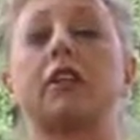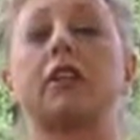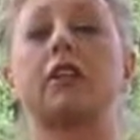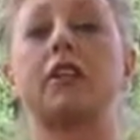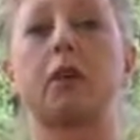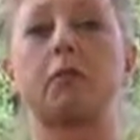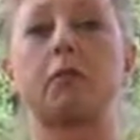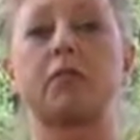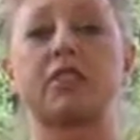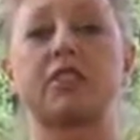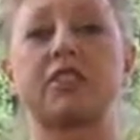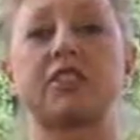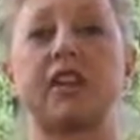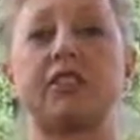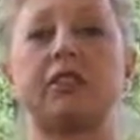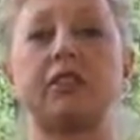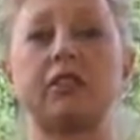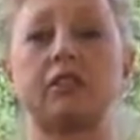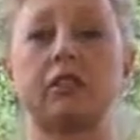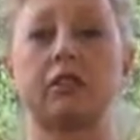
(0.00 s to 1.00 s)
Number
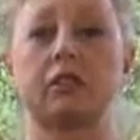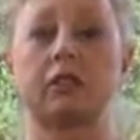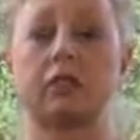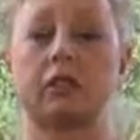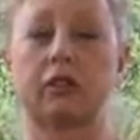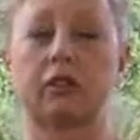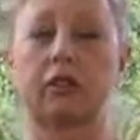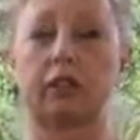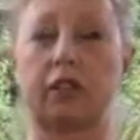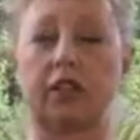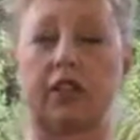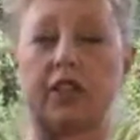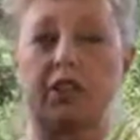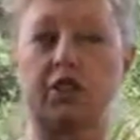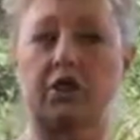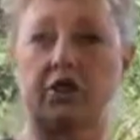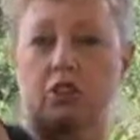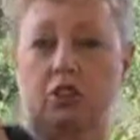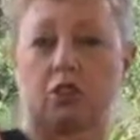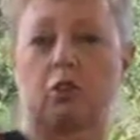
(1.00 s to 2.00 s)
7
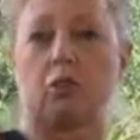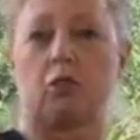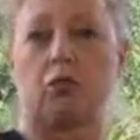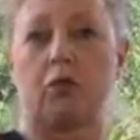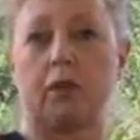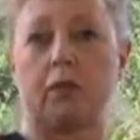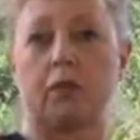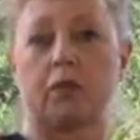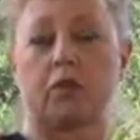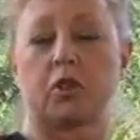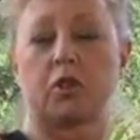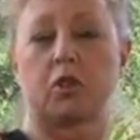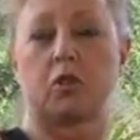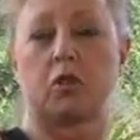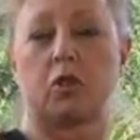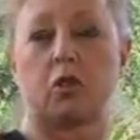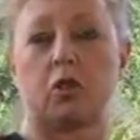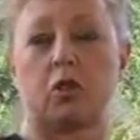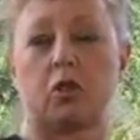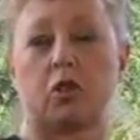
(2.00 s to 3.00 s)
is rip to the
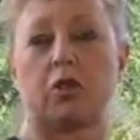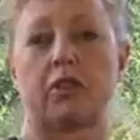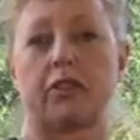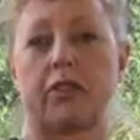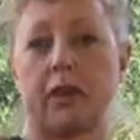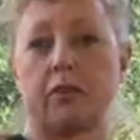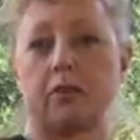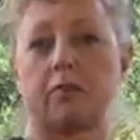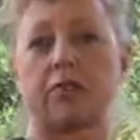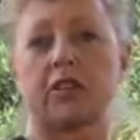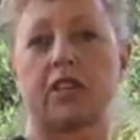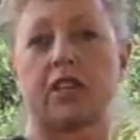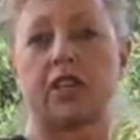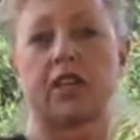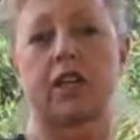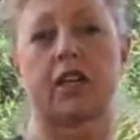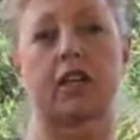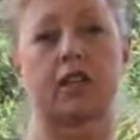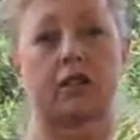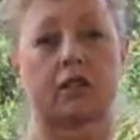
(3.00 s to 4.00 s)
wall, thumbs
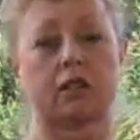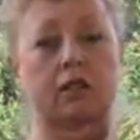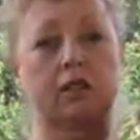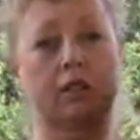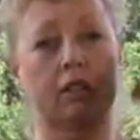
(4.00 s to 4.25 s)
ahead,